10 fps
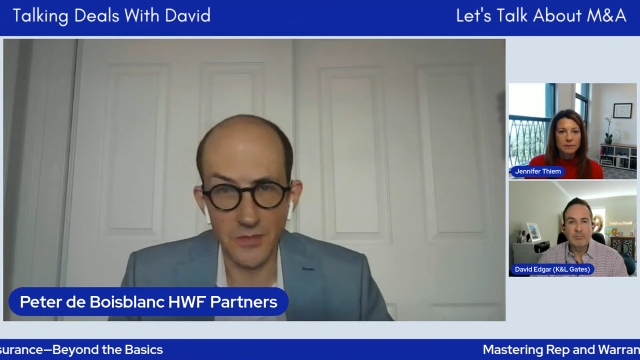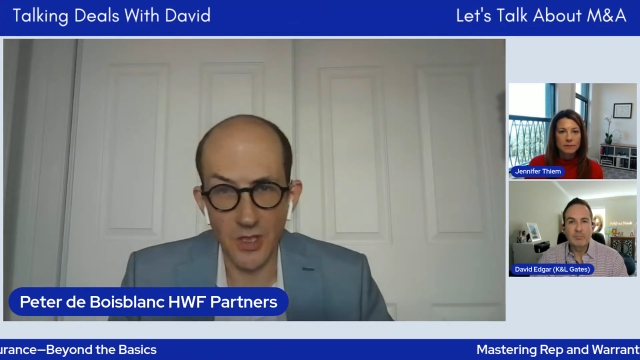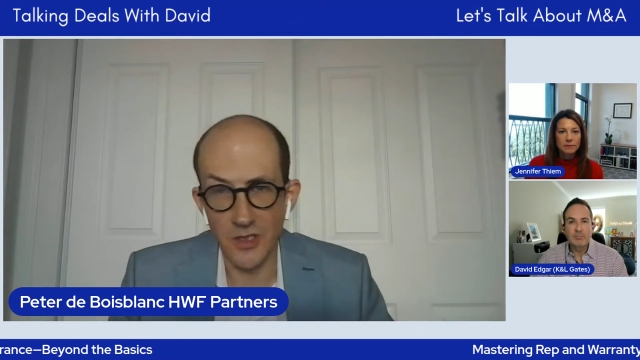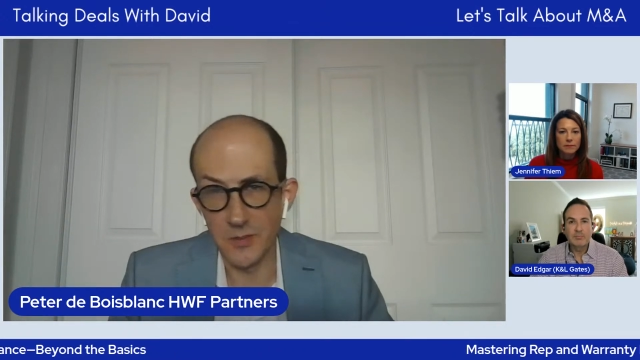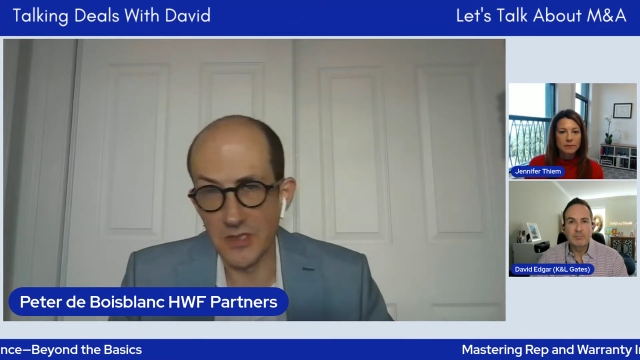
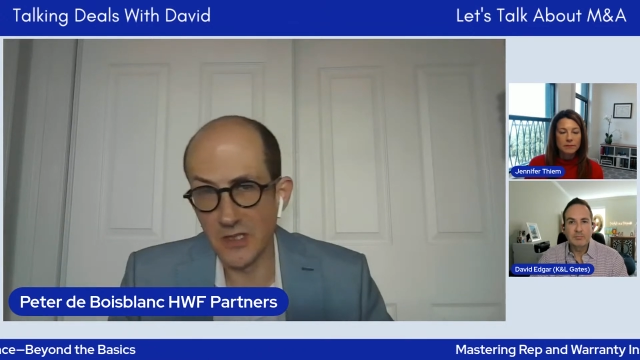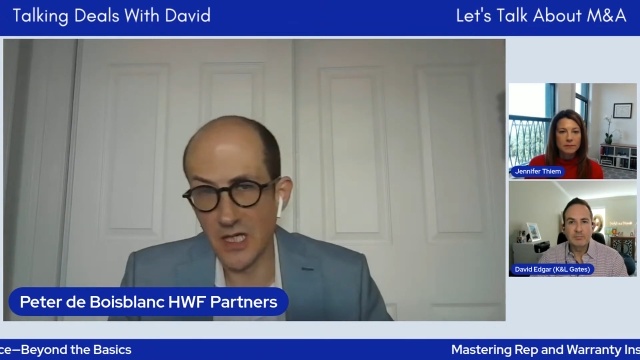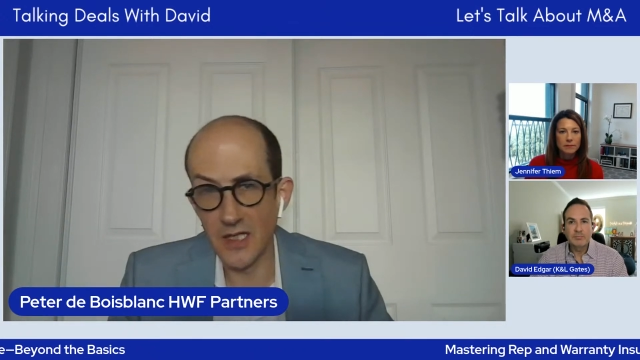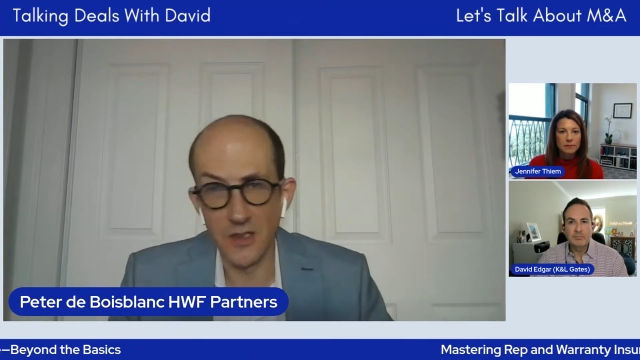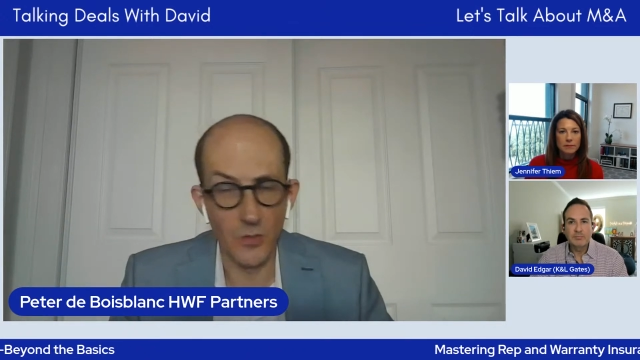calling me a
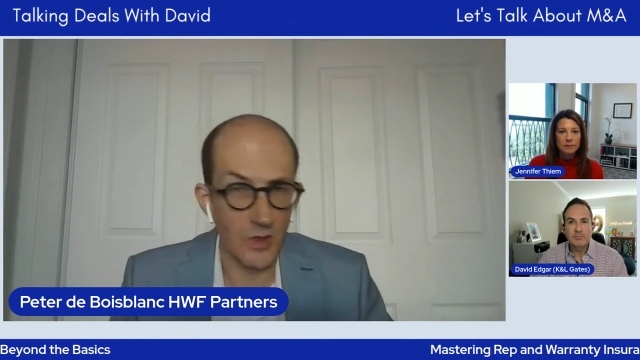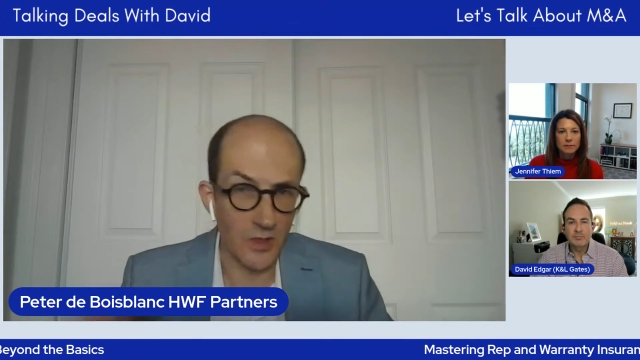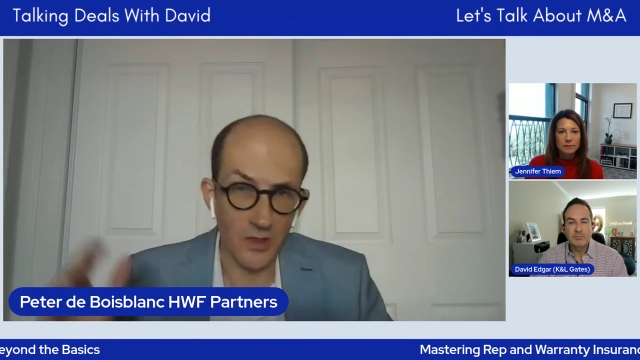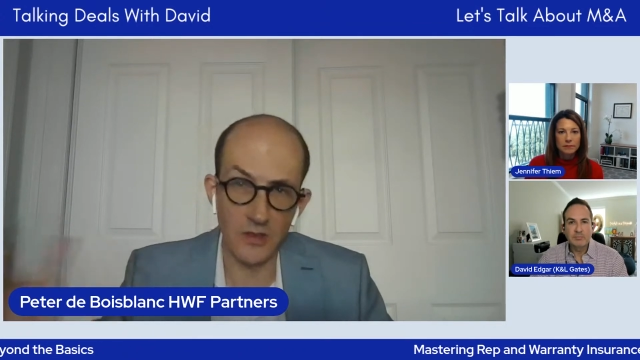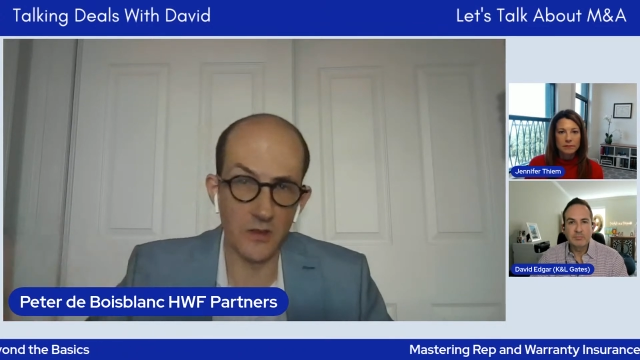liar.
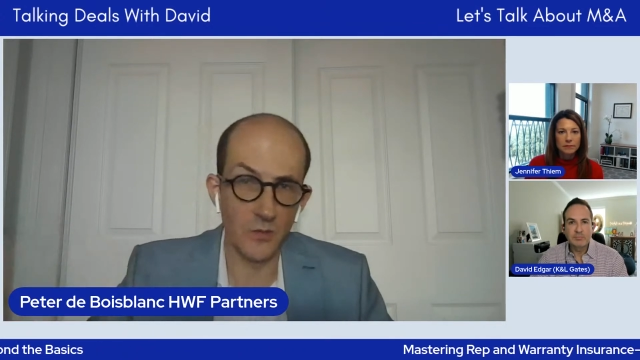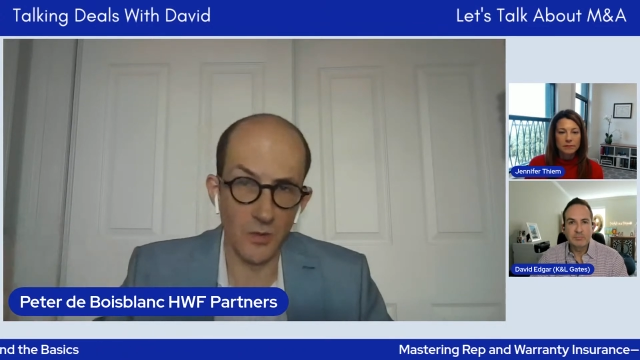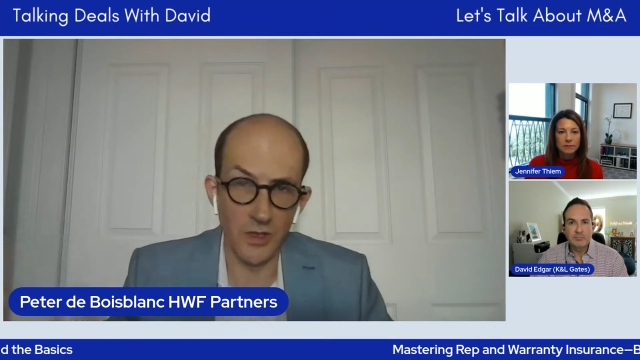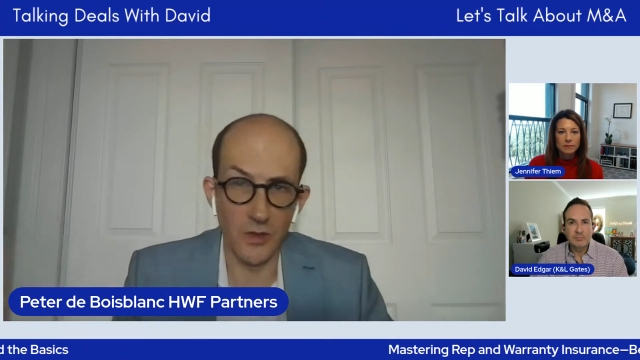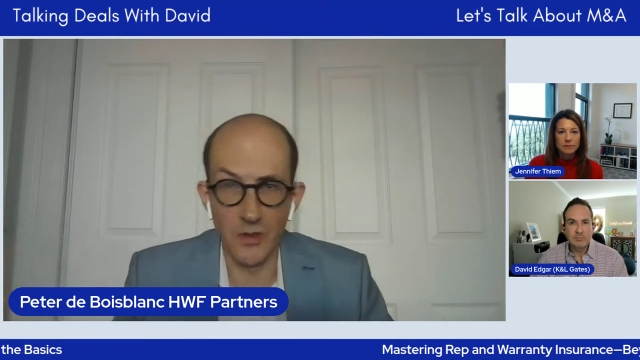Well,
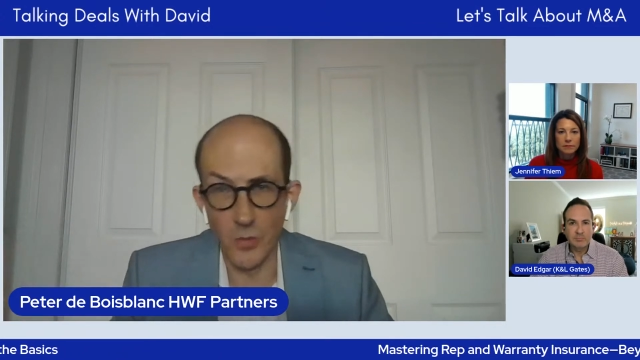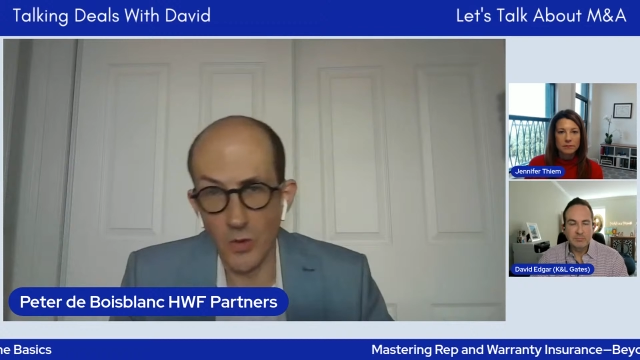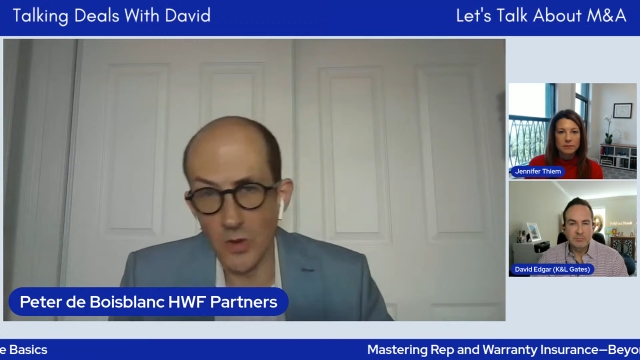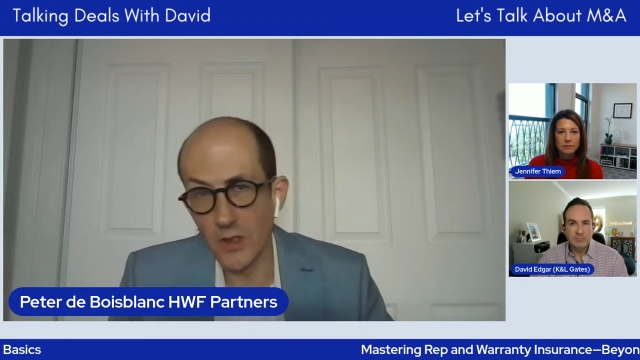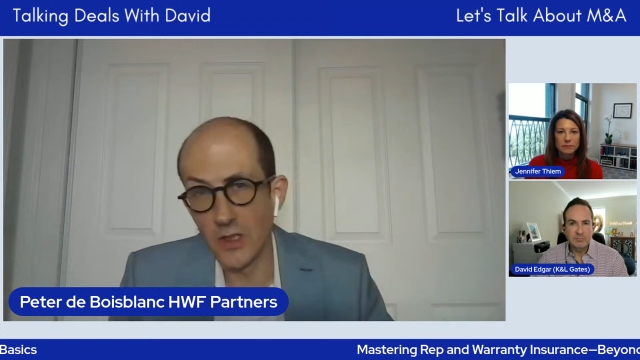we're going to
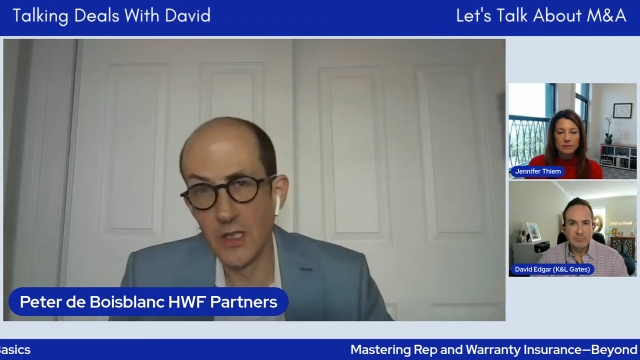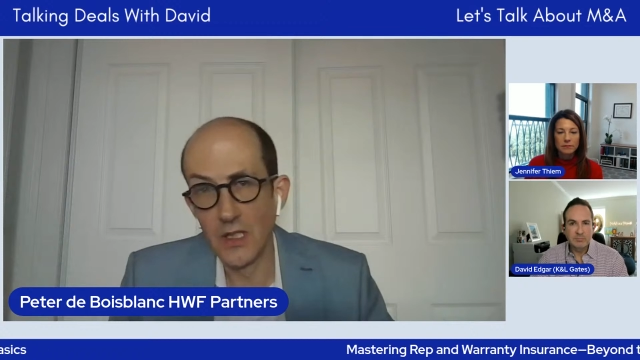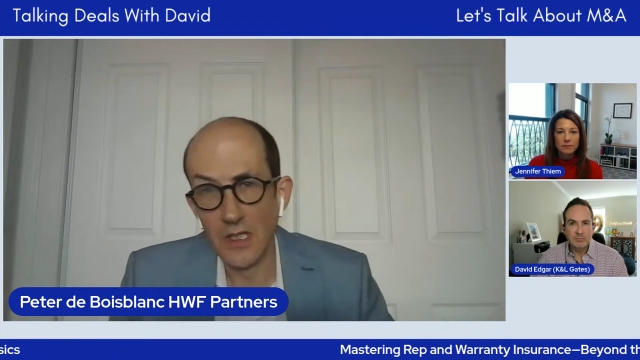war.